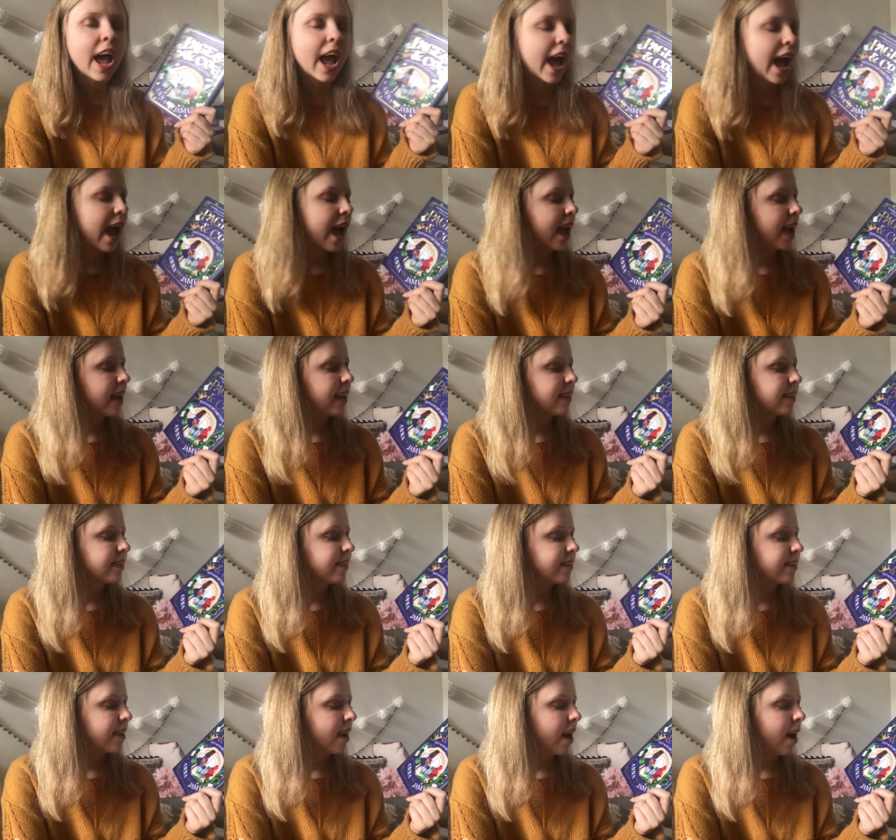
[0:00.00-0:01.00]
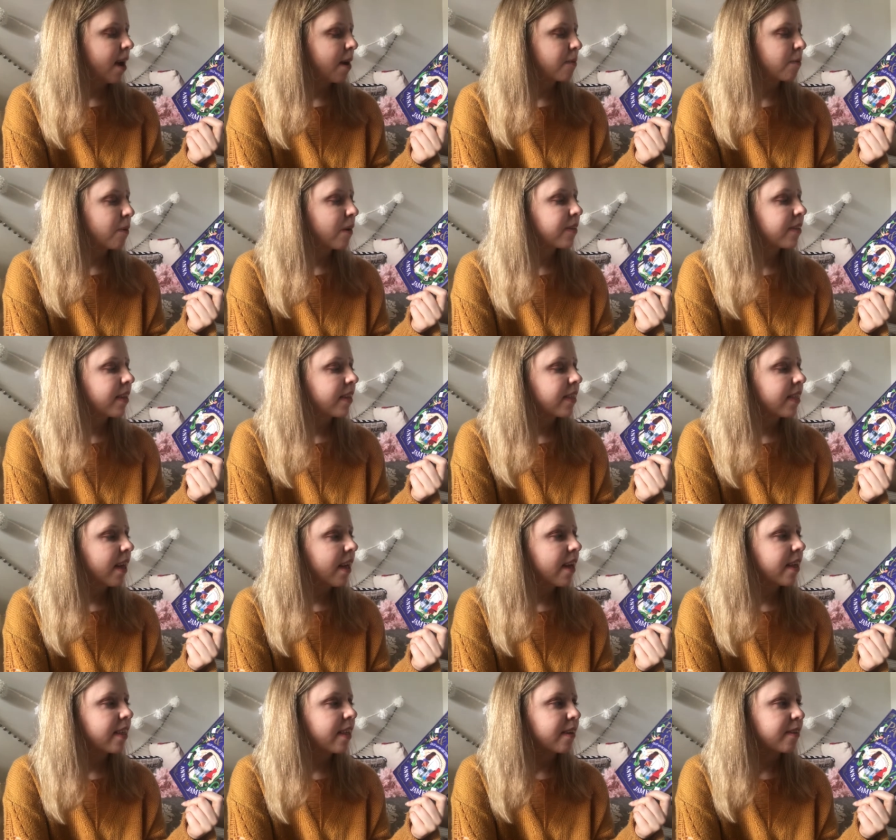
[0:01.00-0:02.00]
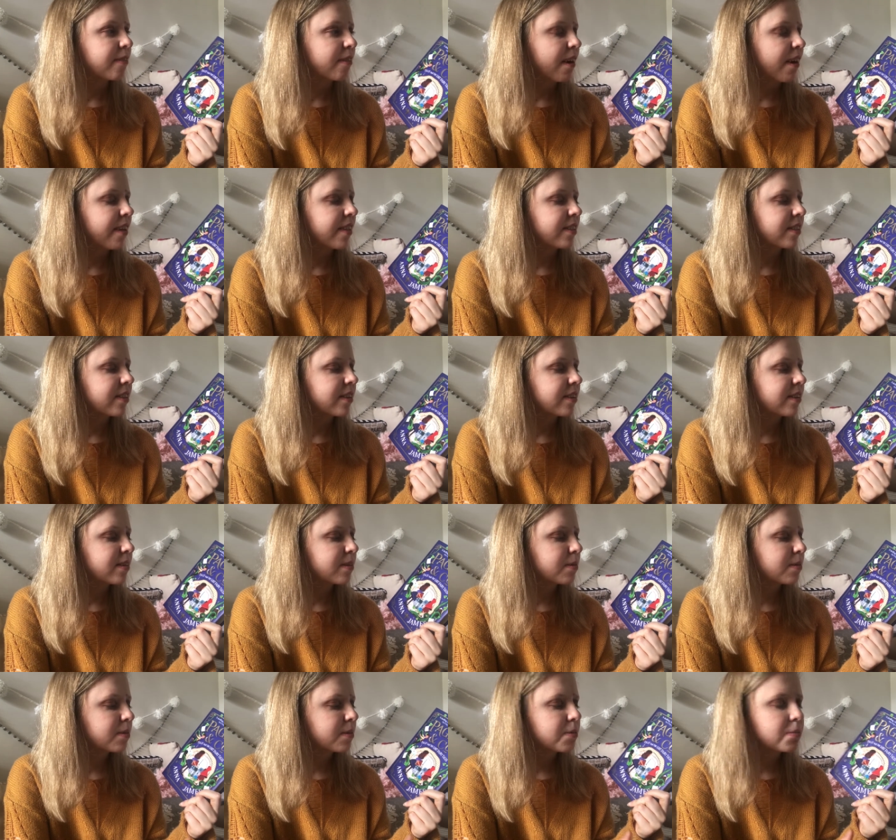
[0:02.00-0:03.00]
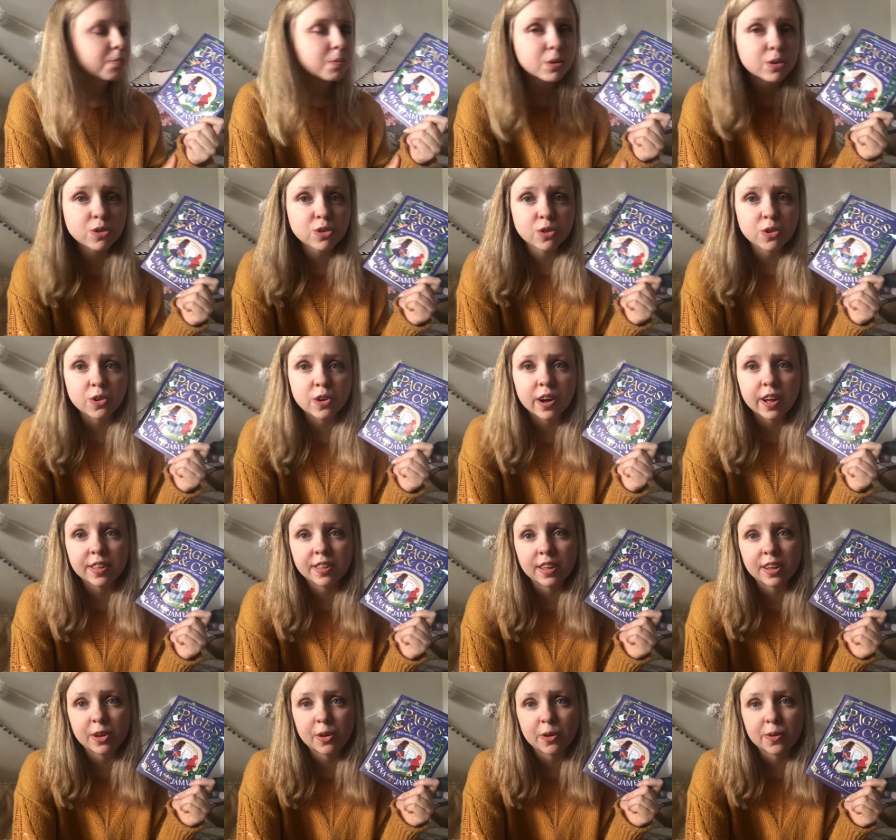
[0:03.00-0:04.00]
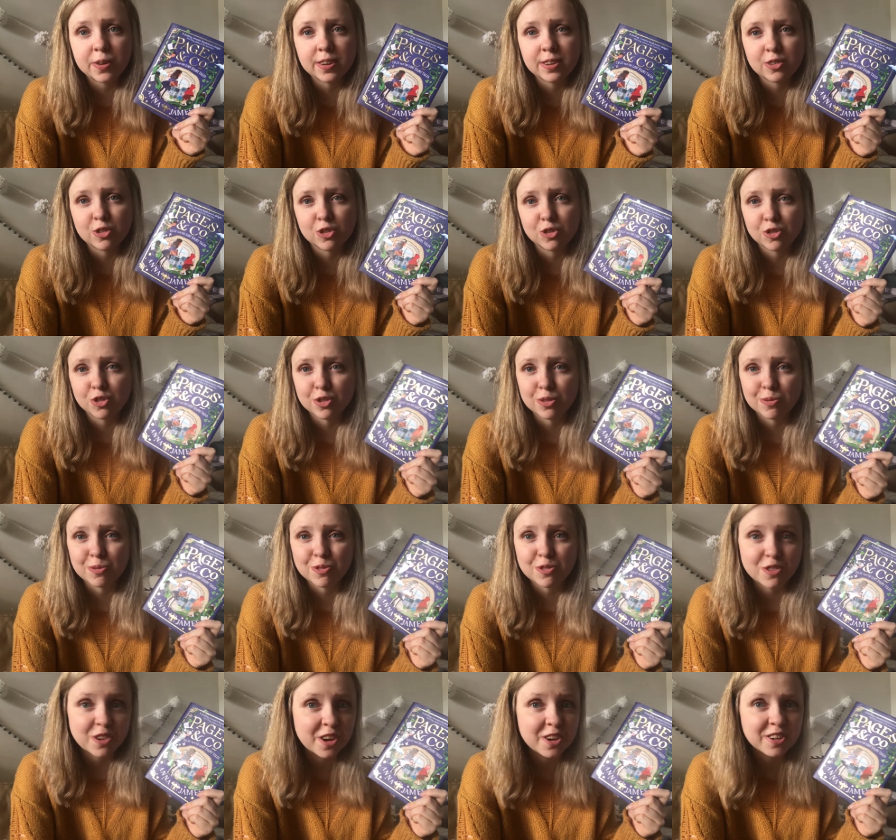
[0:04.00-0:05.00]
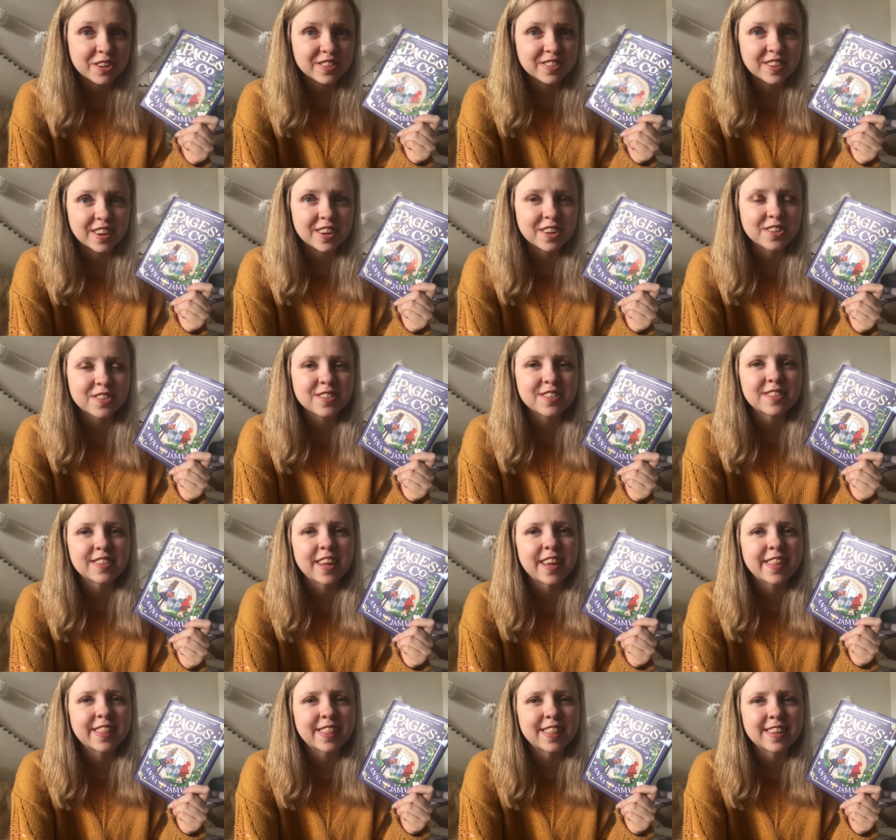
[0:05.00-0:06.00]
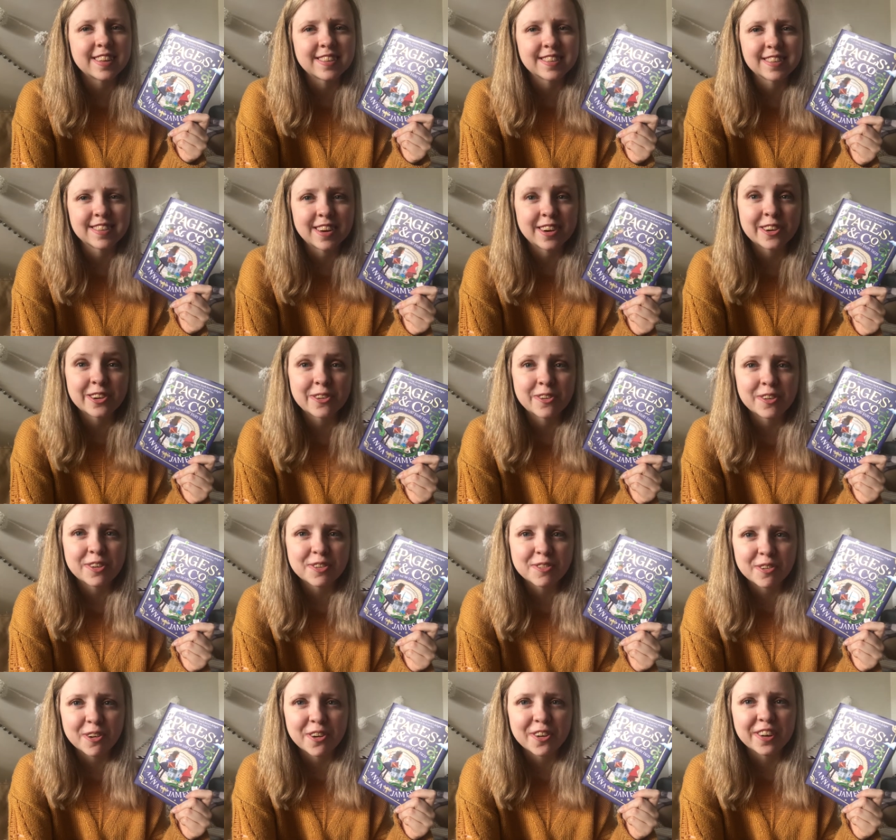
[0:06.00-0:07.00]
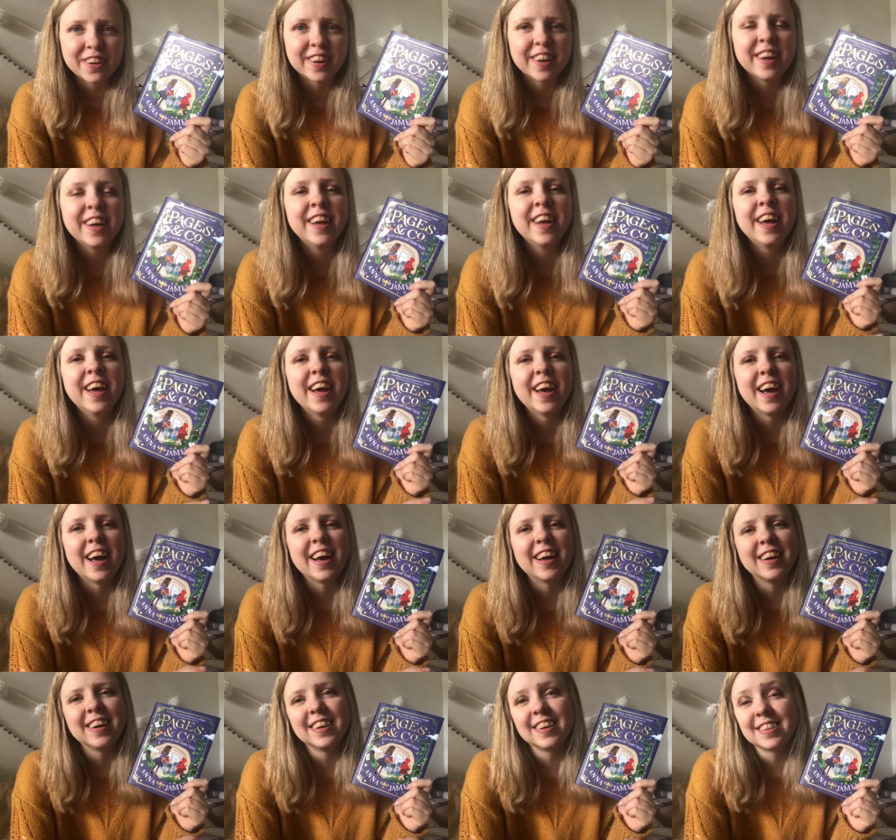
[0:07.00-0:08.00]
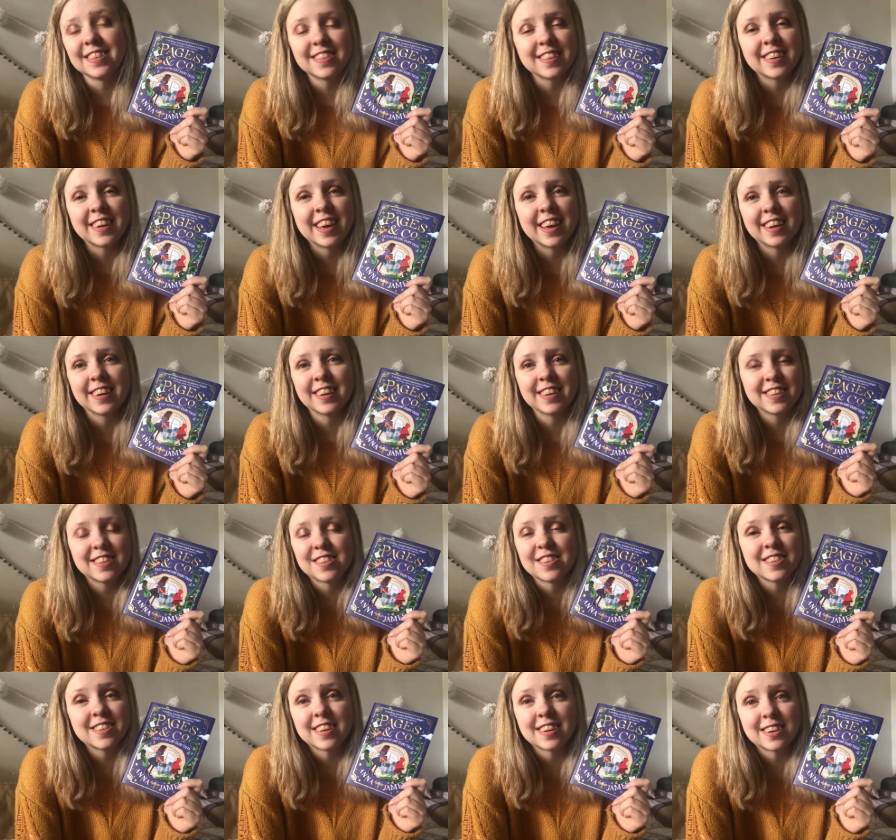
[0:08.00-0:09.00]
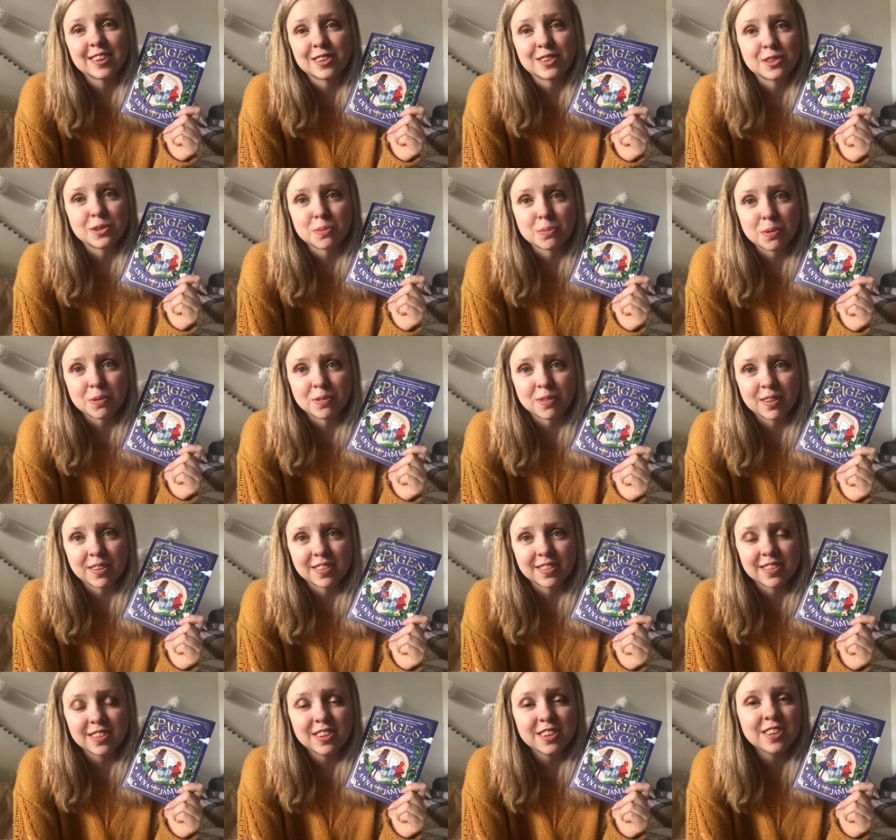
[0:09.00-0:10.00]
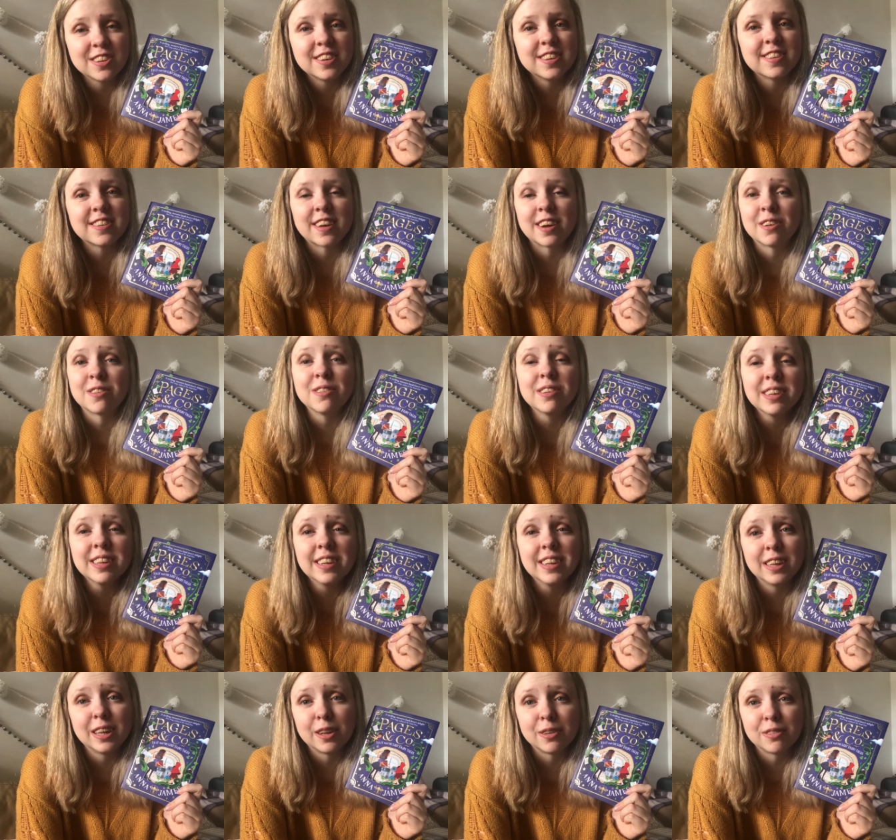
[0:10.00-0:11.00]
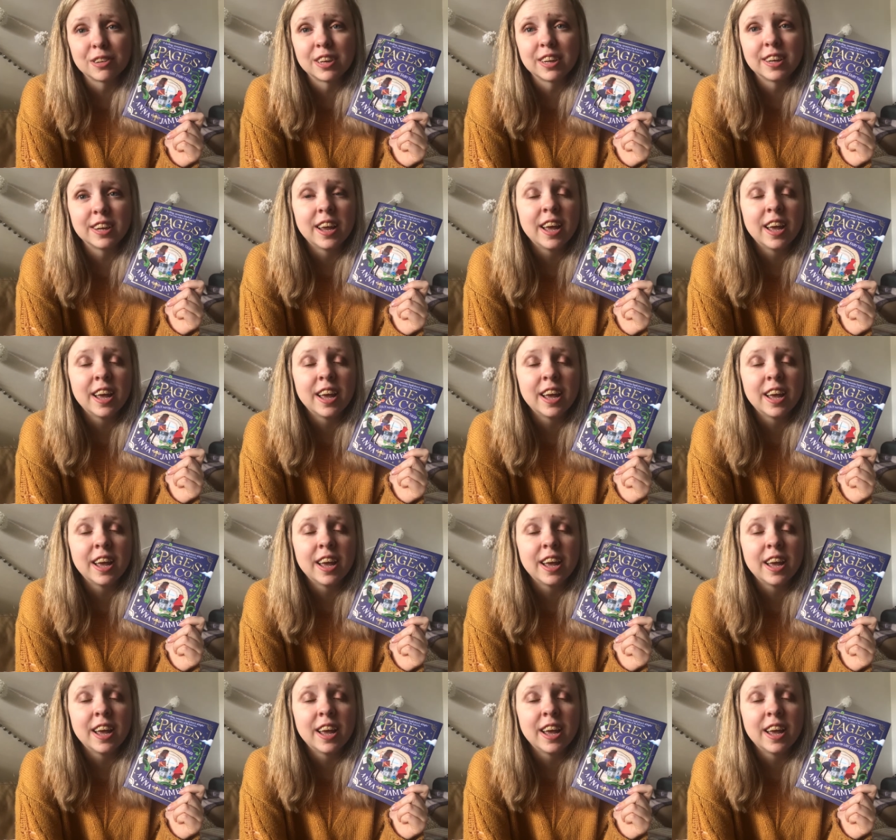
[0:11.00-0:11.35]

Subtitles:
and while they're there they find this bookstore and they go into some fairy tales and things start going wrong. It's just like a super fun series. I really love it.